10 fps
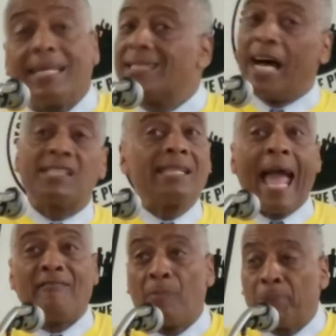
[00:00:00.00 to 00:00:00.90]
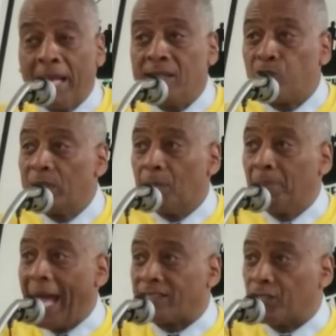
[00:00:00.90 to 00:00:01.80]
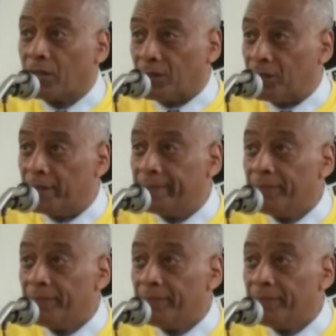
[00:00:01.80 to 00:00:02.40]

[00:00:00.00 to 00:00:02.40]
that doesn't have a place with the black church.